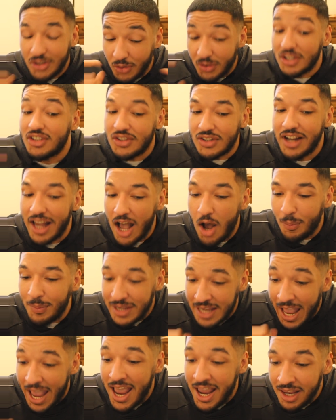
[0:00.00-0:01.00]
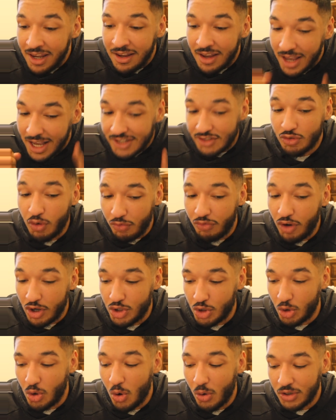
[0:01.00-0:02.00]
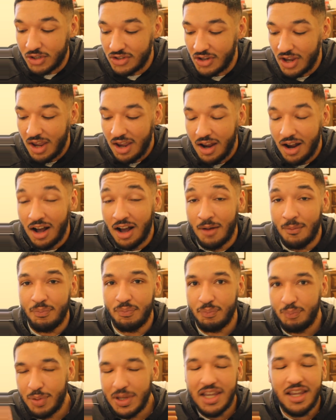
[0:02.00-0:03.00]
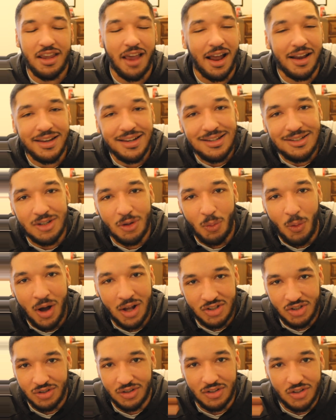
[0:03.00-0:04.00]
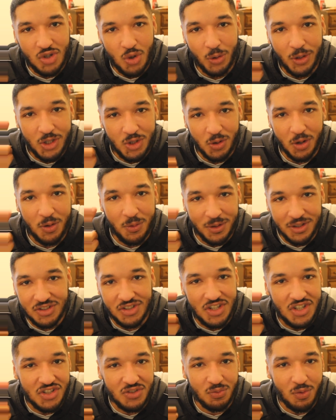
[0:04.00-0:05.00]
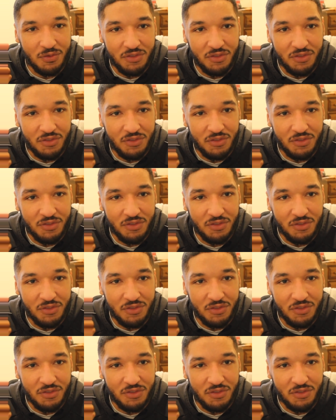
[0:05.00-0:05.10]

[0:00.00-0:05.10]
So this is gonna help me, A, as a refresher course. B, I need to watch the 2021 season